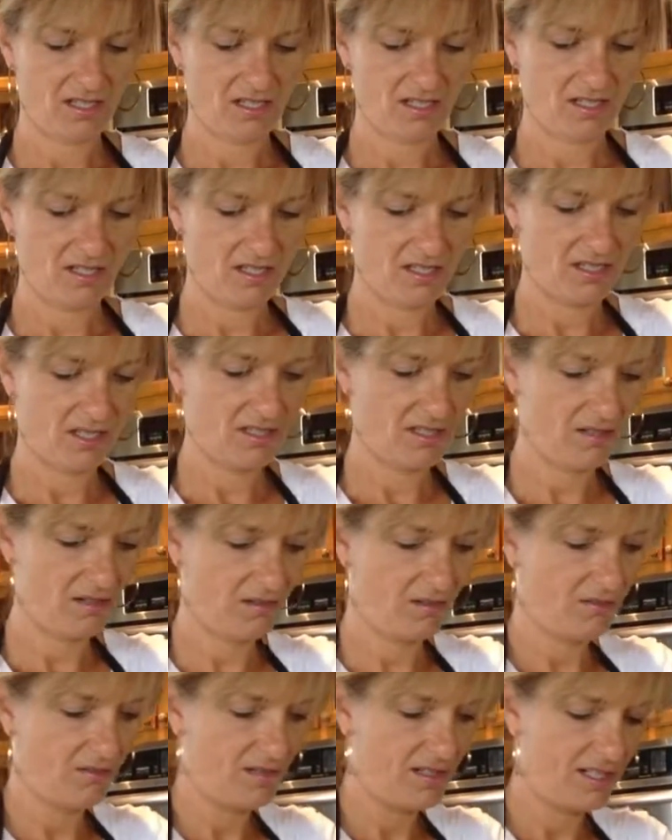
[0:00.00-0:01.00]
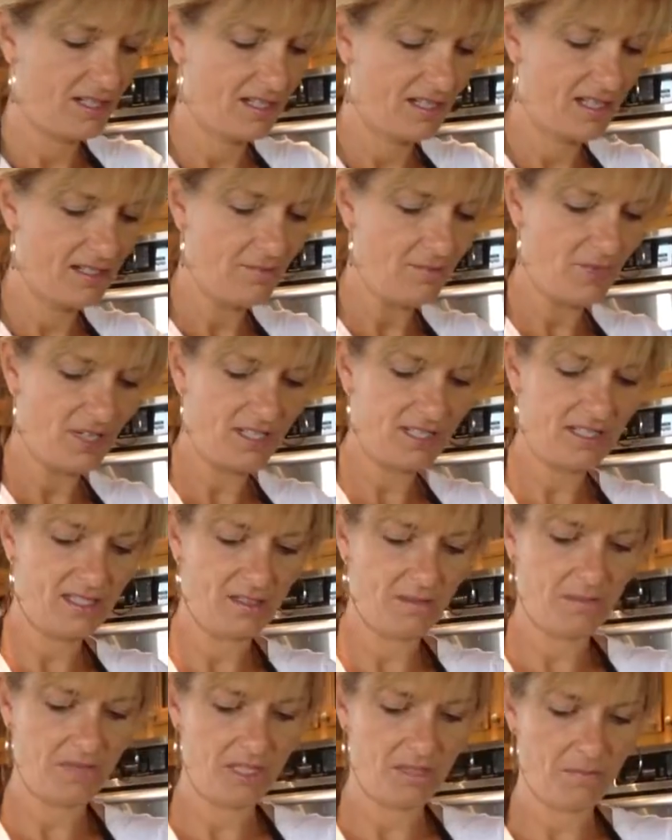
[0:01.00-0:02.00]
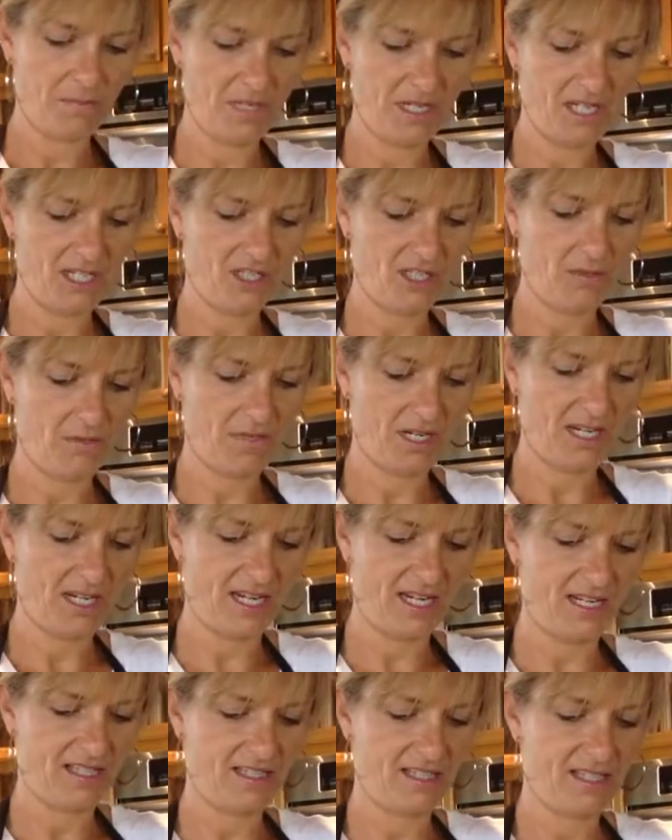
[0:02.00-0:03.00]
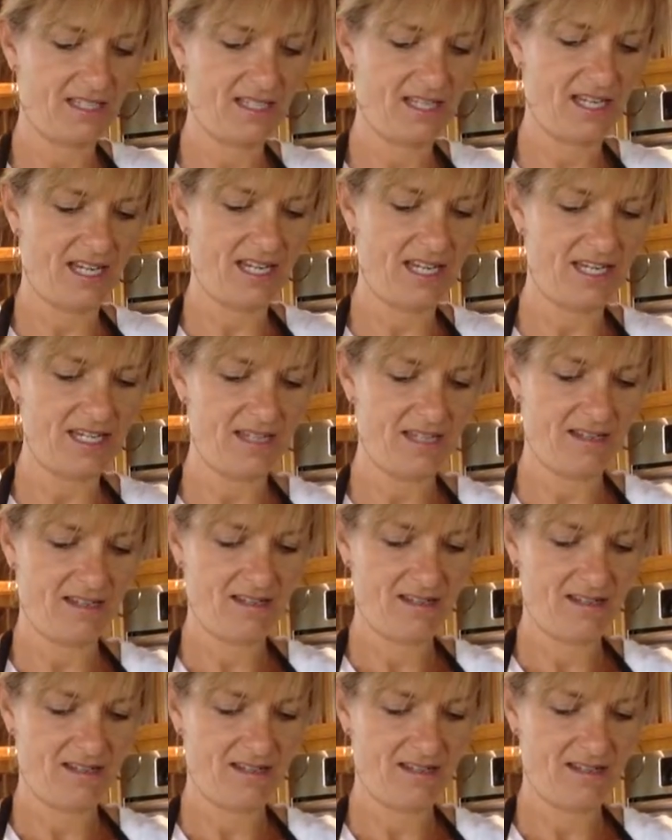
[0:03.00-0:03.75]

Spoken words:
So I want some spinach in my eggs today.